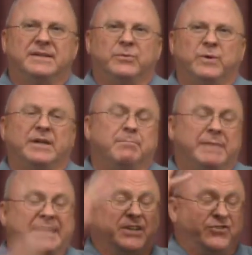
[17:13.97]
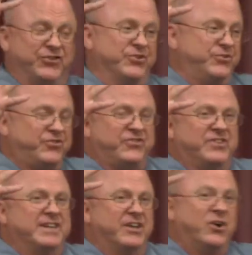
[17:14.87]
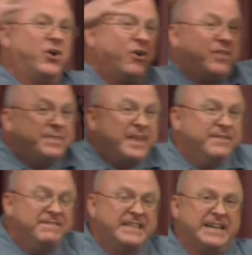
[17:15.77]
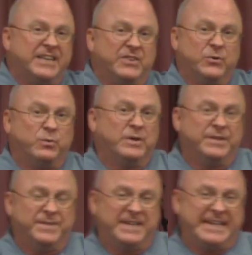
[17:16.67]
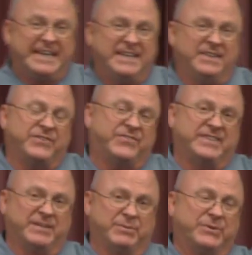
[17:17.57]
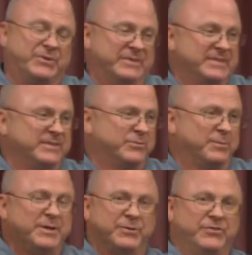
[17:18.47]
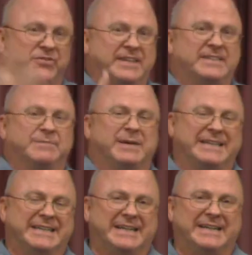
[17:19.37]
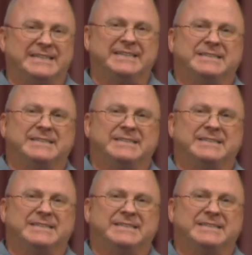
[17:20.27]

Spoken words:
when a mega church and all that they've done, the wood, the hay, the stubble, will be rejected by God.